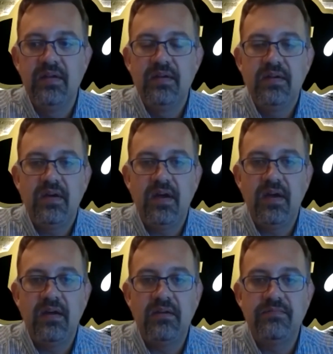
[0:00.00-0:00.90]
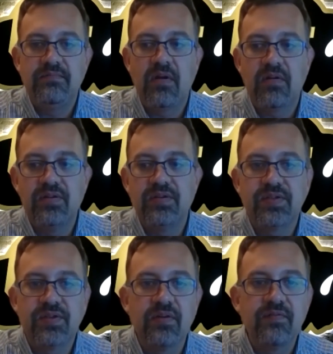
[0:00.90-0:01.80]
our
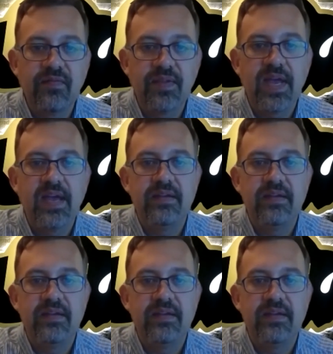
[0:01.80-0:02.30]
concern for that.